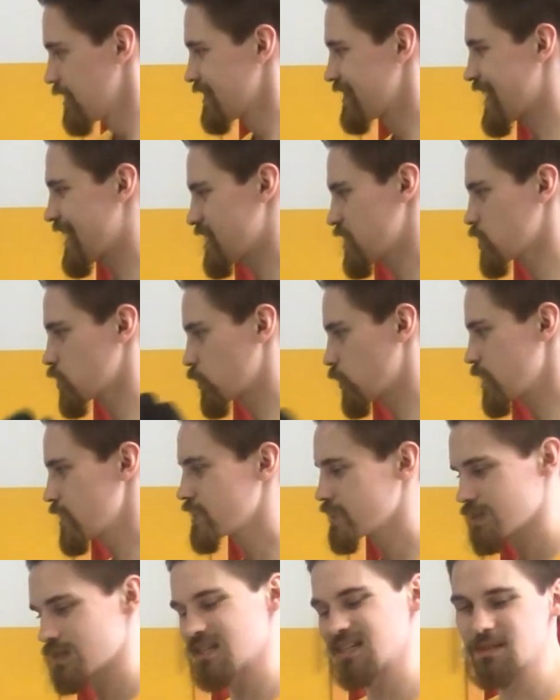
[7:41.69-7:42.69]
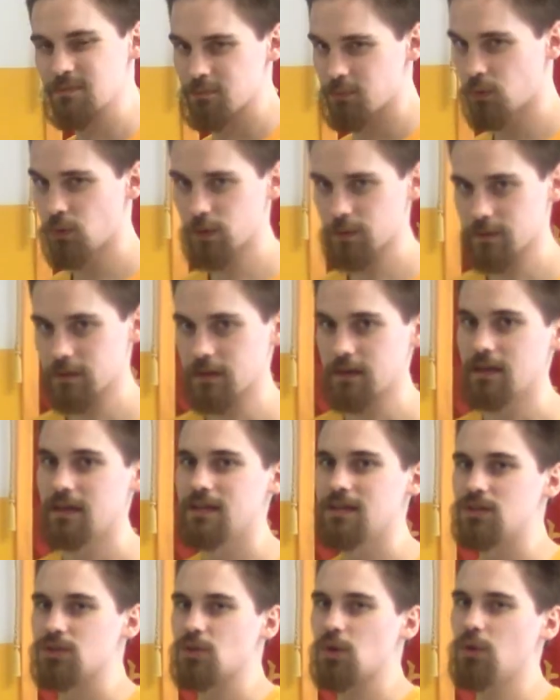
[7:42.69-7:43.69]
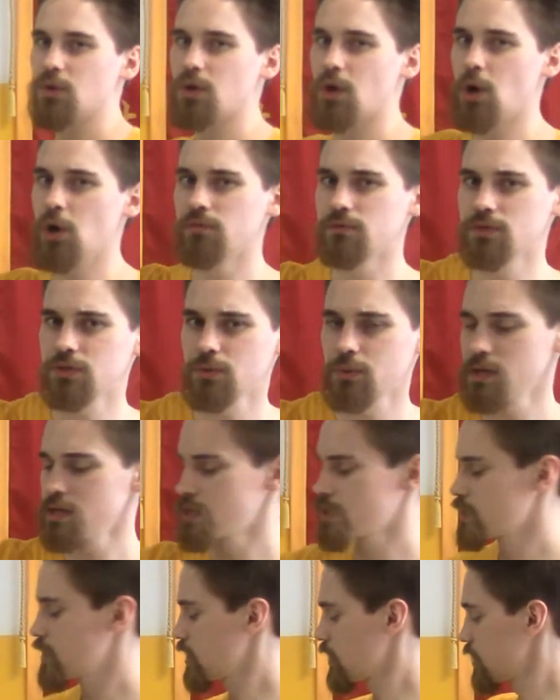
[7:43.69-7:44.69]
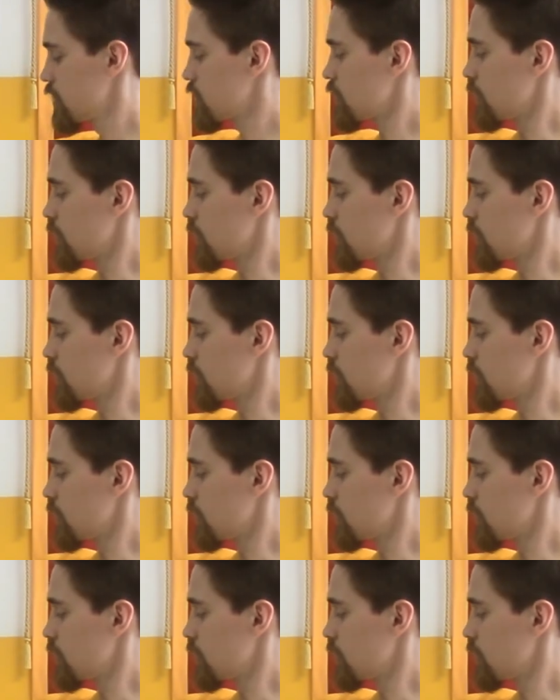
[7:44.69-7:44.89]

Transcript: That twist is important. Don't over twist,